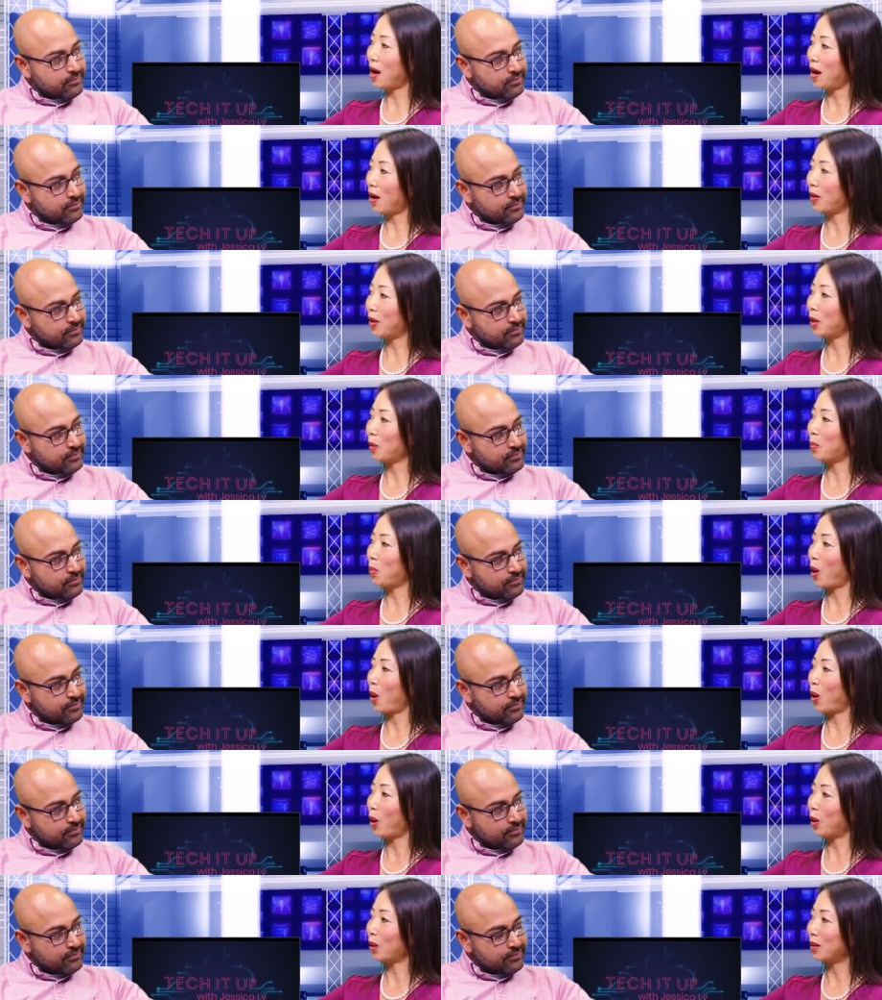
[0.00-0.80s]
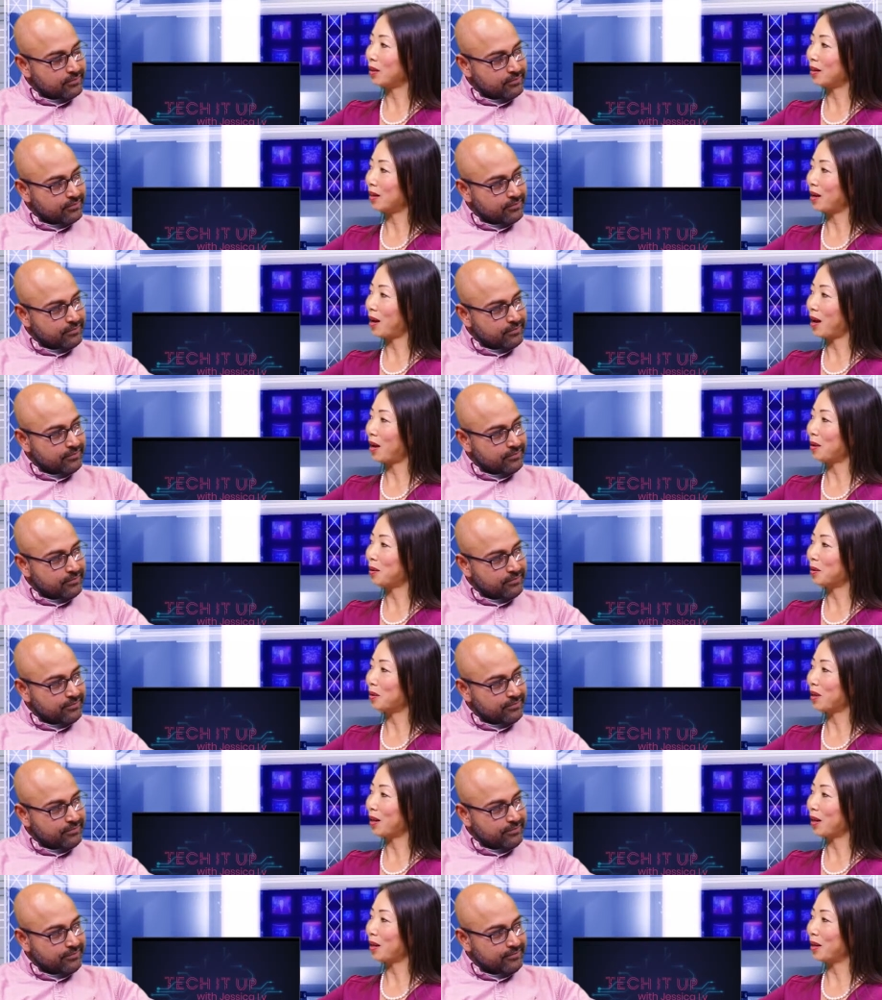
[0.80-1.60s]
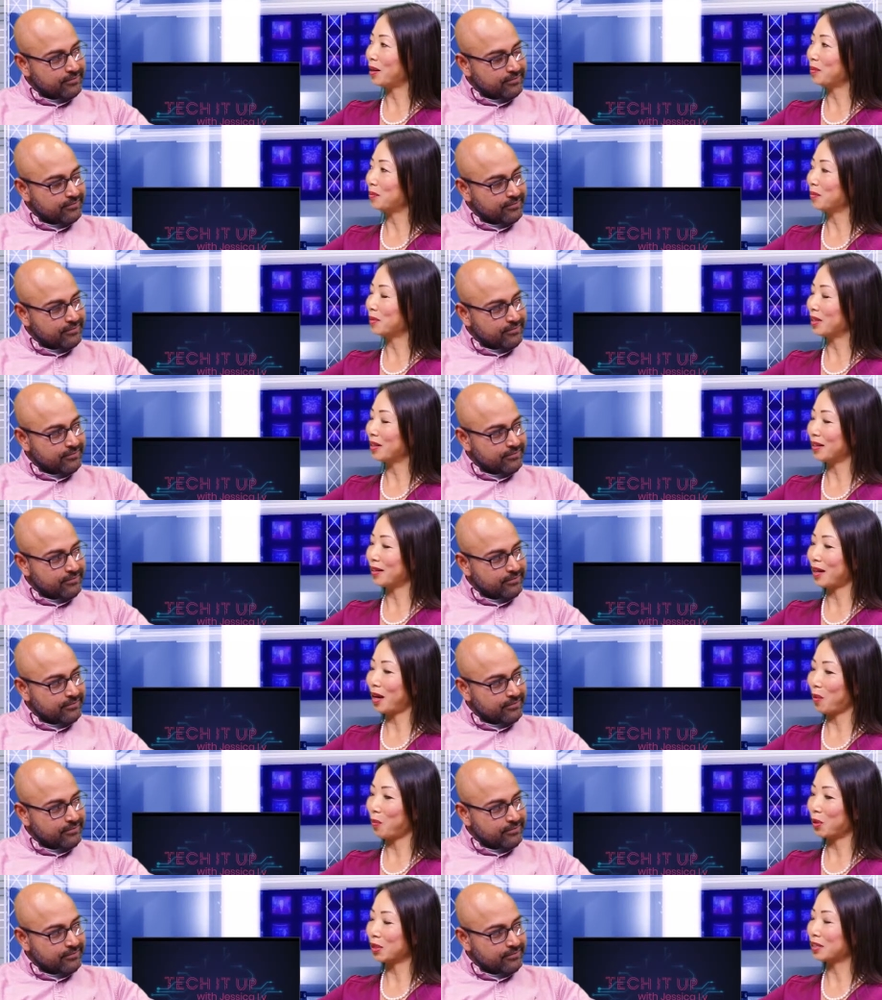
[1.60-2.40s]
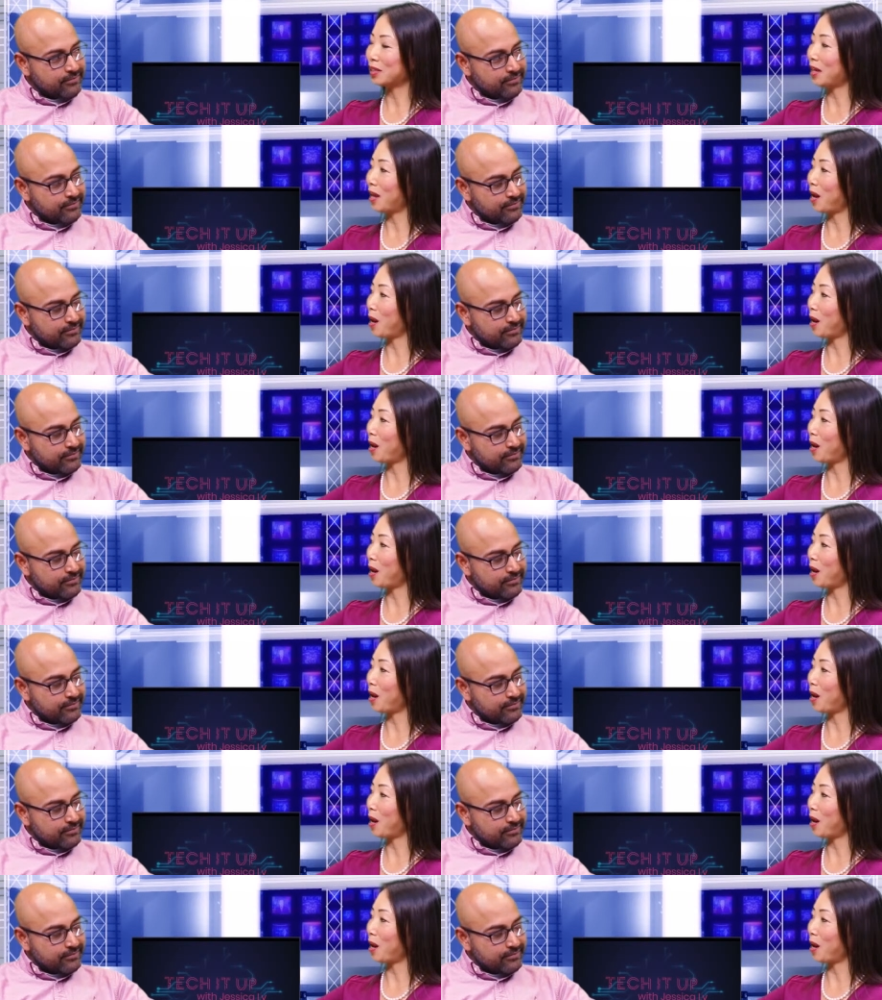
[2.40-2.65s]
Speaker 1: hiring part. Now, I, I'm, uh, I must say